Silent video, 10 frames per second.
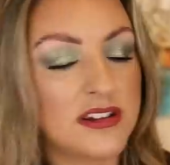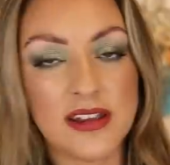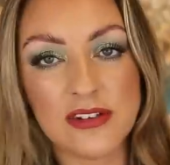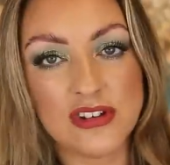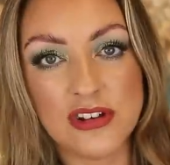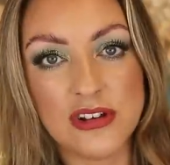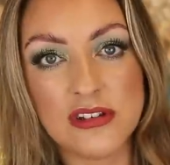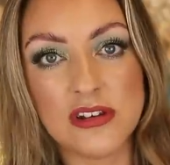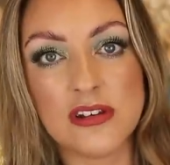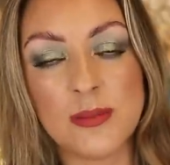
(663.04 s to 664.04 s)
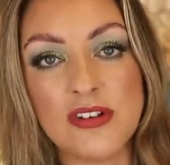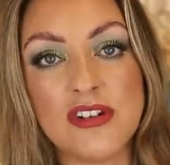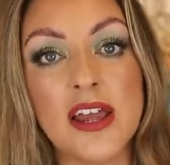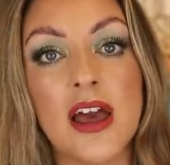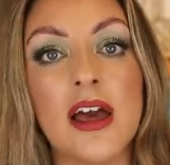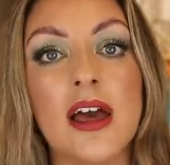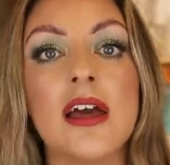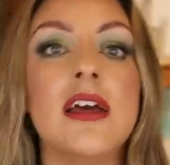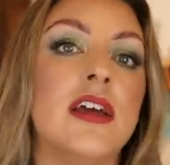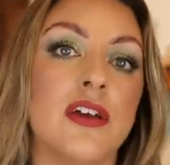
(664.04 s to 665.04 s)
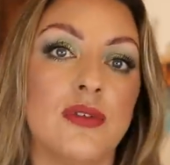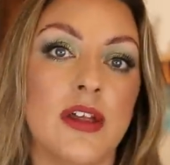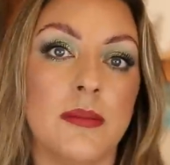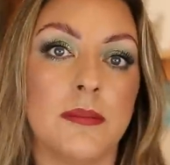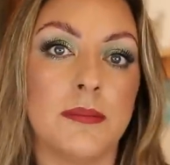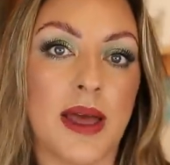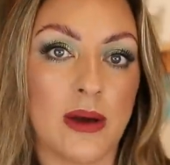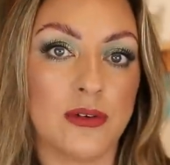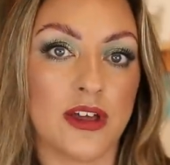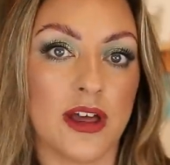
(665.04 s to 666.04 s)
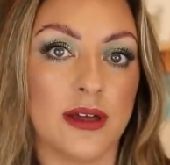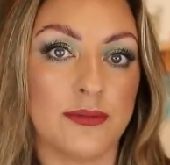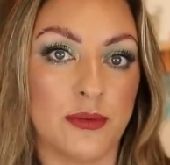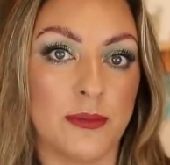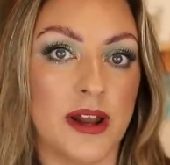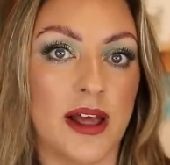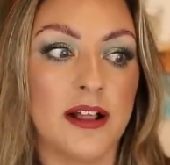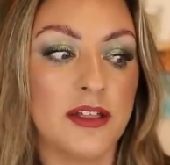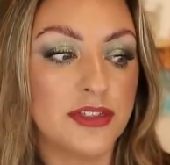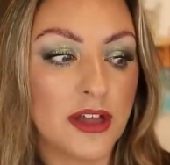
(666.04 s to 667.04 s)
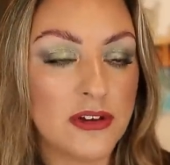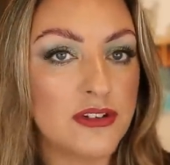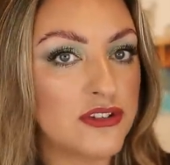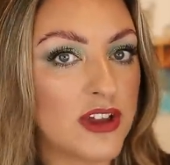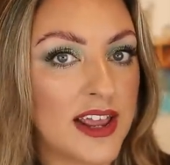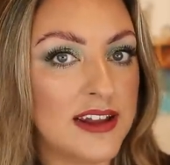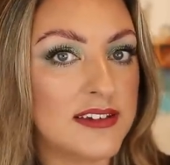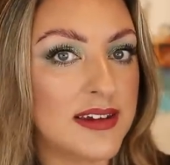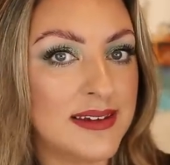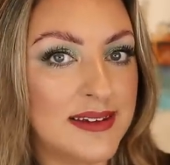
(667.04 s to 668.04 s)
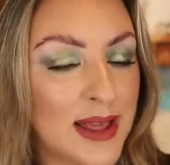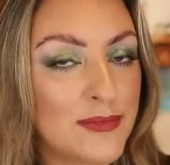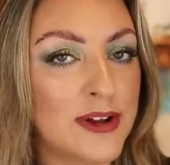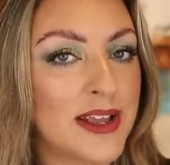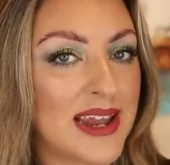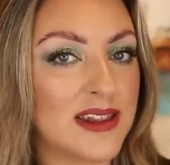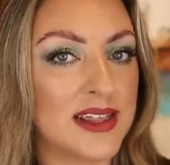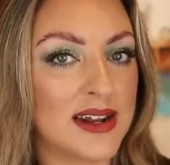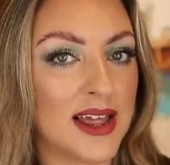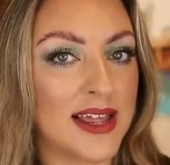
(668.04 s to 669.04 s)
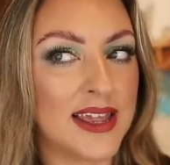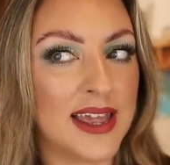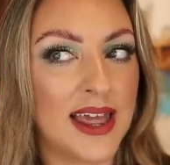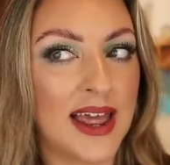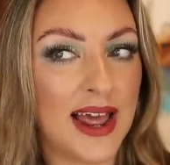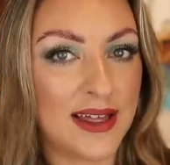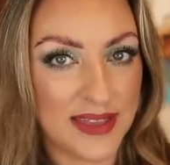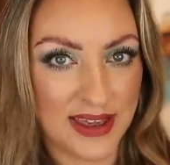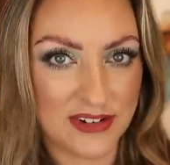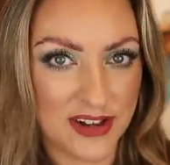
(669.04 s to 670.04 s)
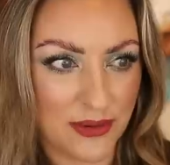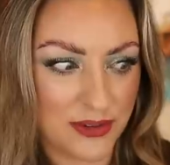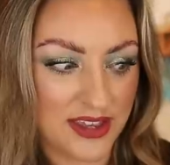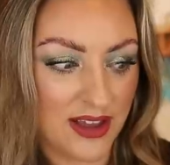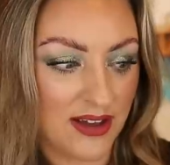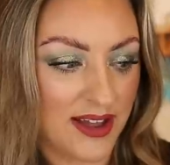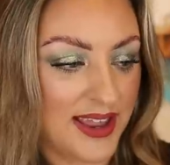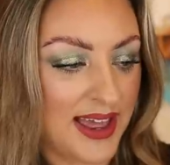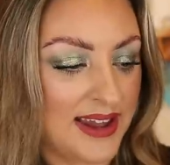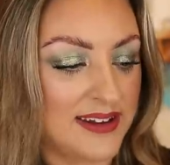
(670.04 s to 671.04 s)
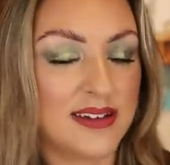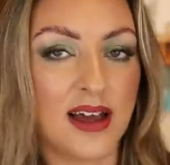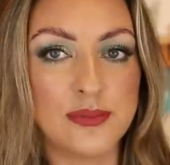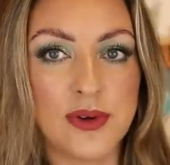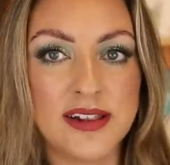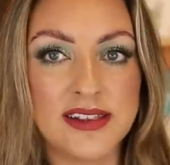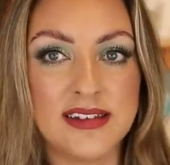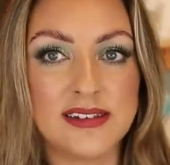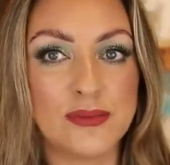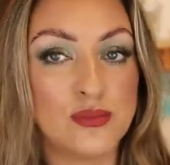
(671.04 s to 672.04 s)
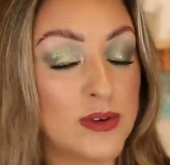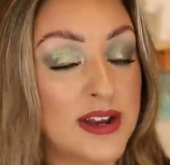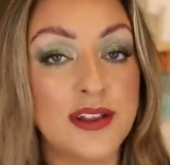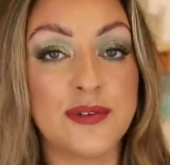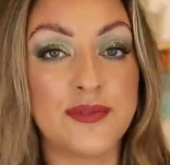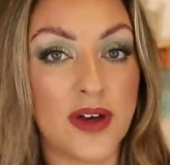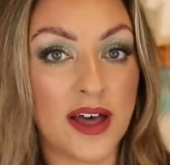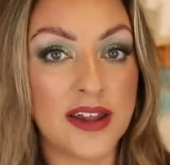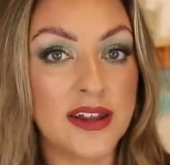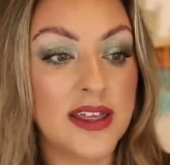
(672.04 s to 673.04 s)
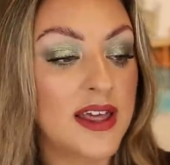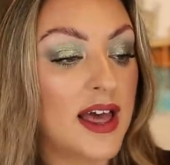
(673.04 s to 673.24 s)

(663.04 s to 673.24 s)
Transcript: Natasha uses, especially her cream powder formula. Those shades never look anything like how they actually go on the eye. And I find this really fun